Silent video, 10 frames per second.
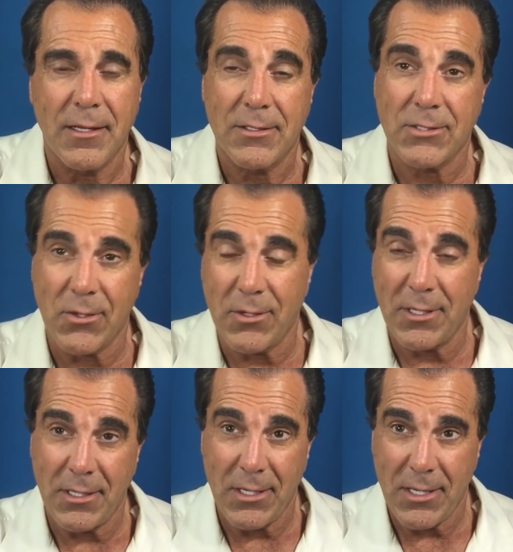So
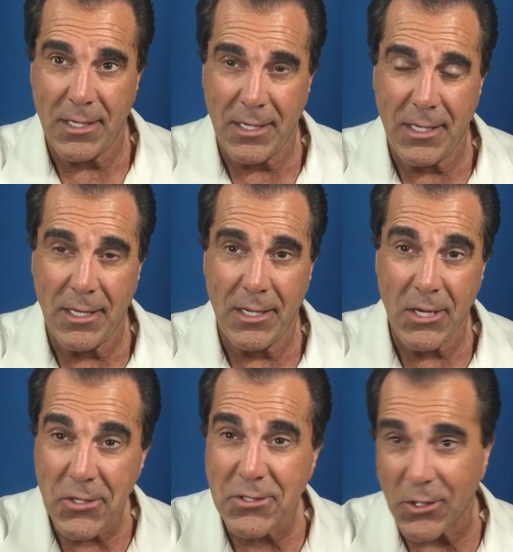
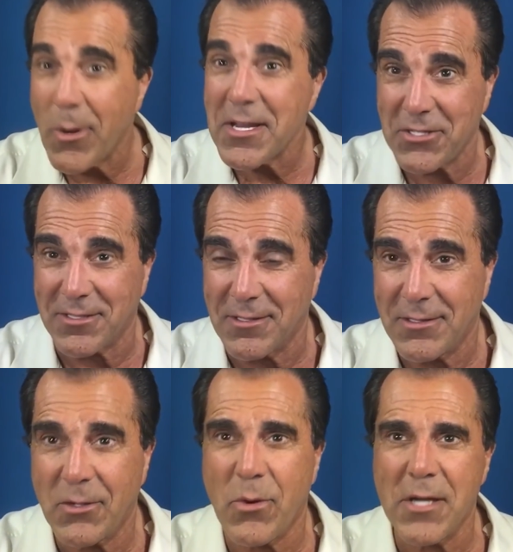here's the question.
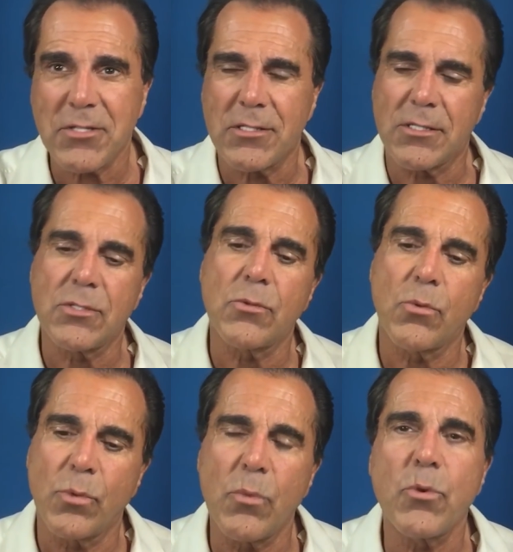The question is,
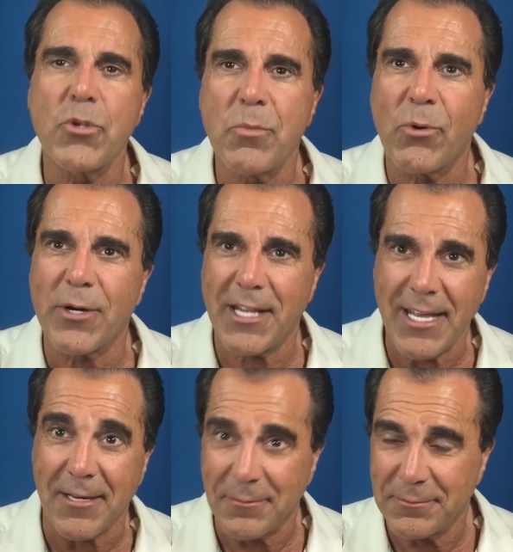when were you born
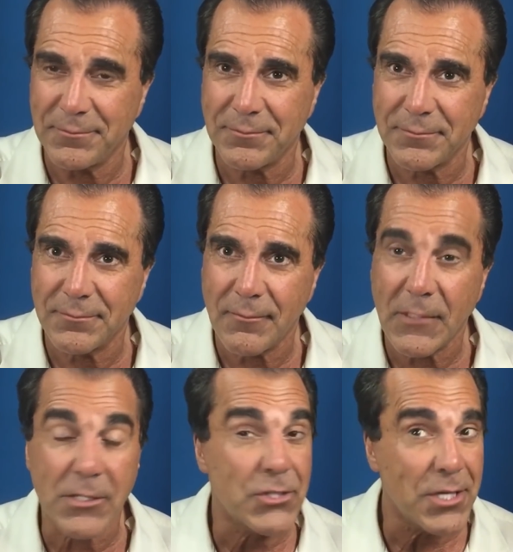again?
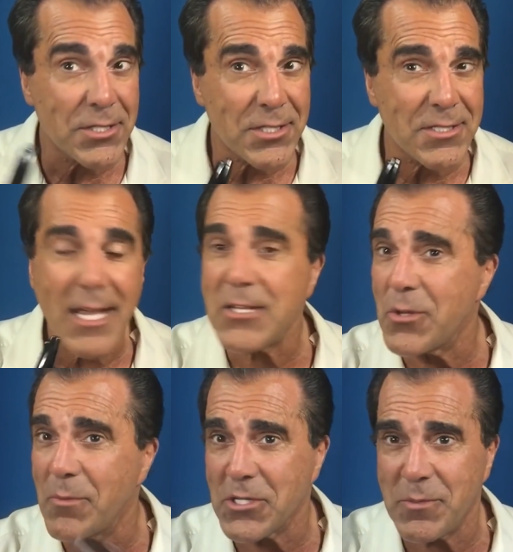Jesus
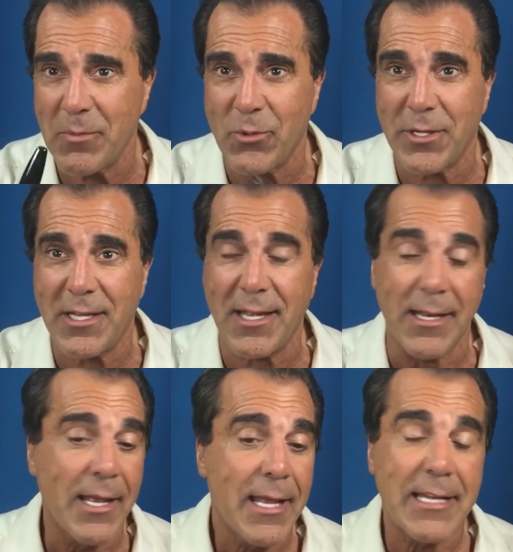said you must be born
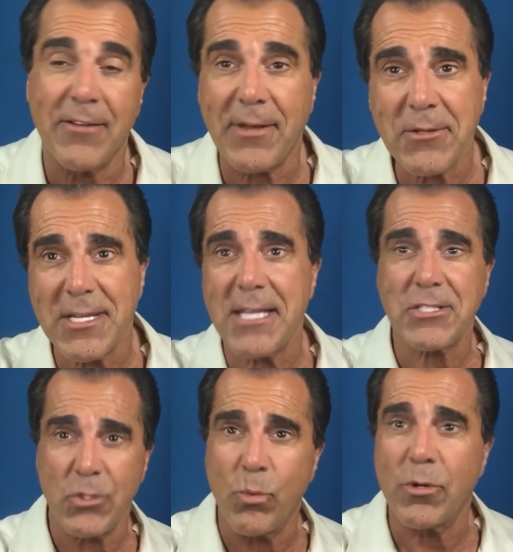again. Now, if I was to
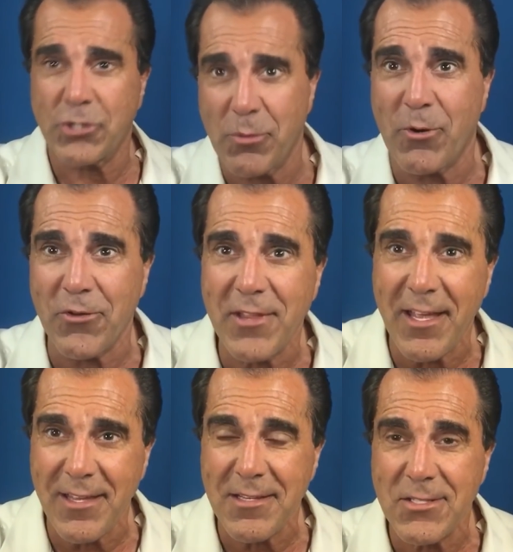ask you what your
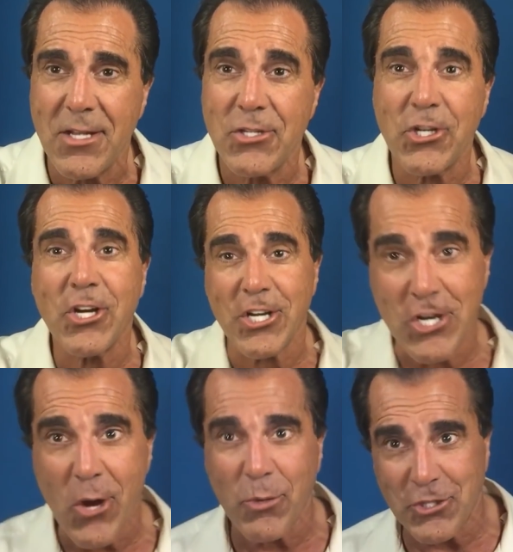birthday is, you're to
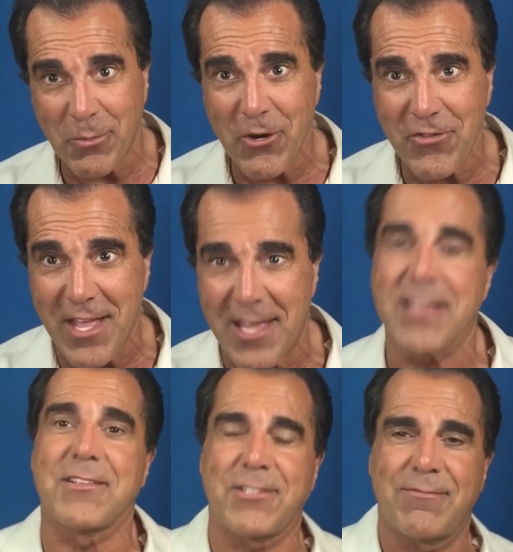know what your birthday
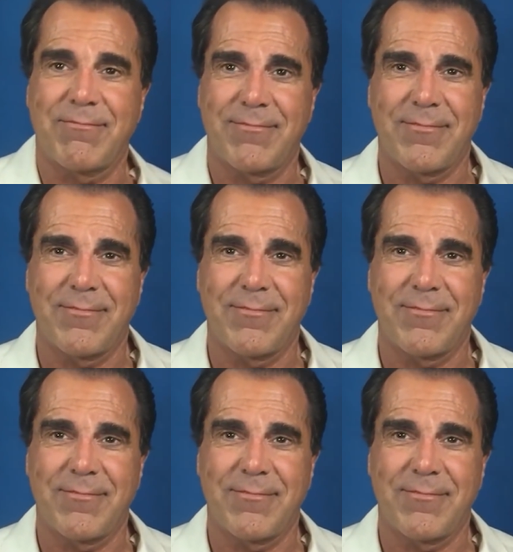is.